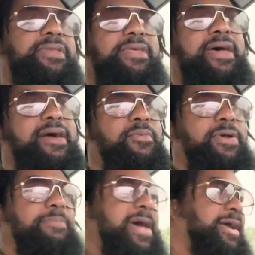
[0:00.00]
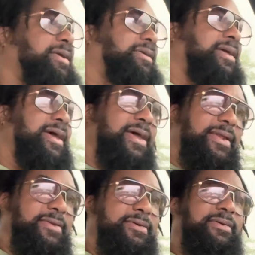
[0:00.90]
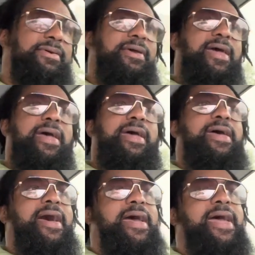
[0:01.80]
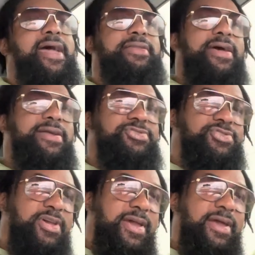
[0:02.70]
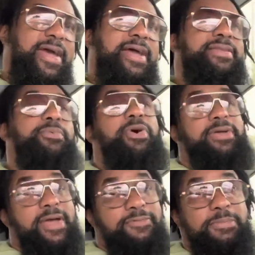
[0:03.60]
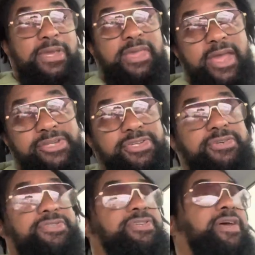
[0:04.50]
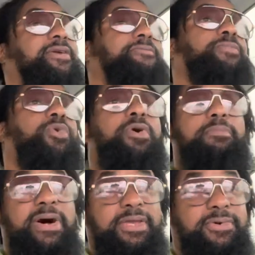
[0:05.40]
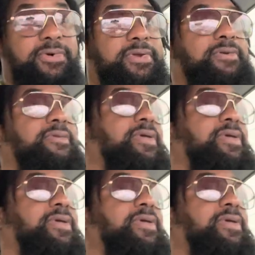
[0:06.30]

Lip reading: Then I went back again and I had that check. It had to be a cashier's check or a money order.